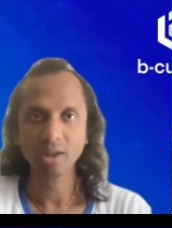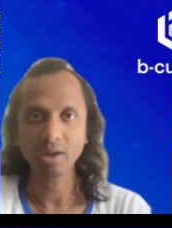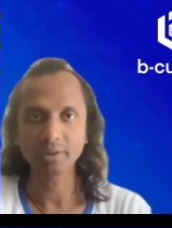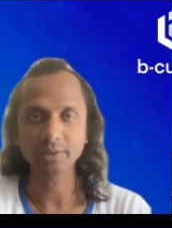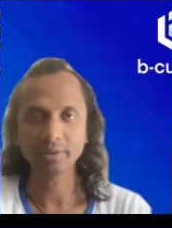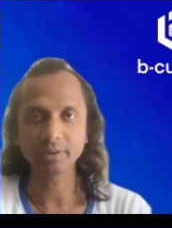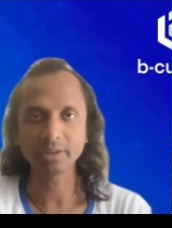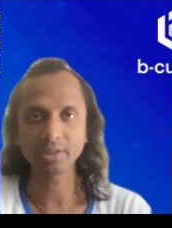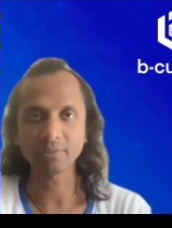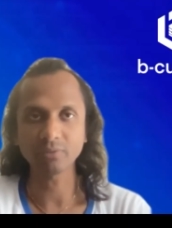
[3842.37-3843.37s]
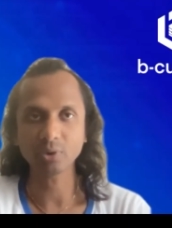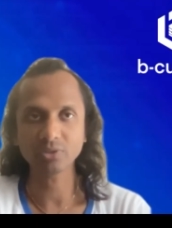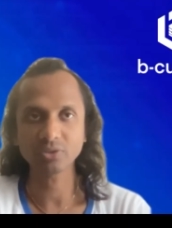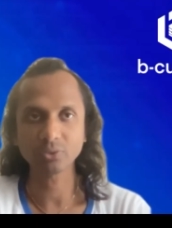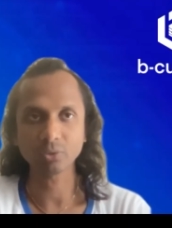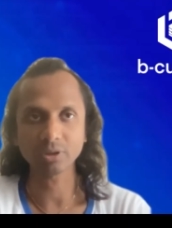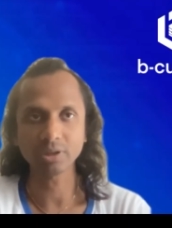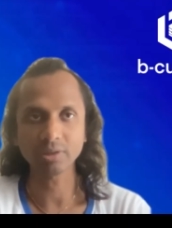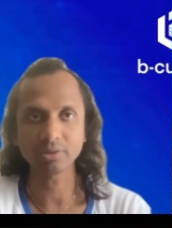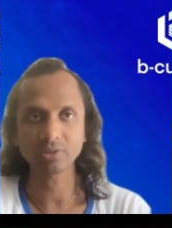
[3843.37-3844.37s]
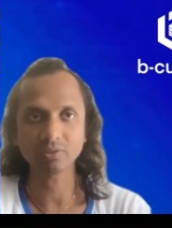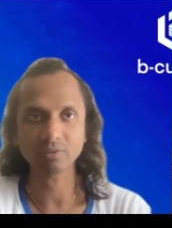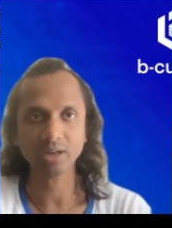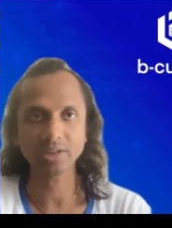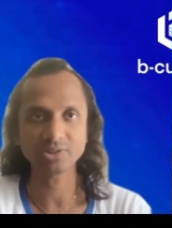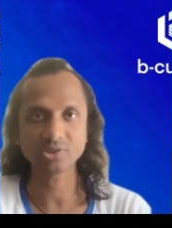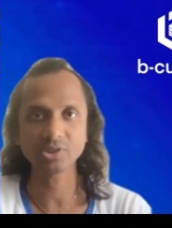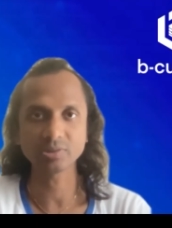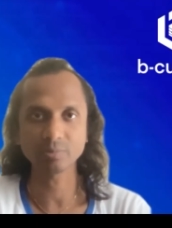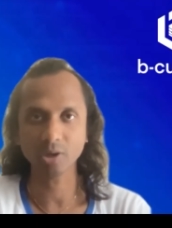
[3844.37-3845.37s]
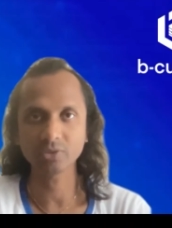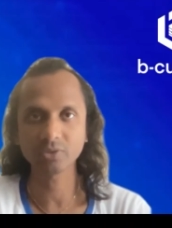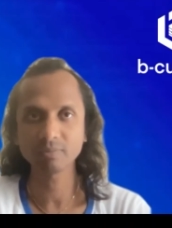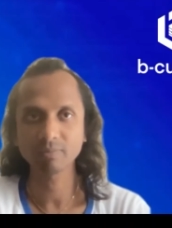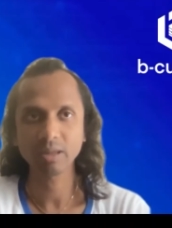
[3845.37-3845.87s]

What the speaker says: And currently the focus is totally on the centralized exchange bots.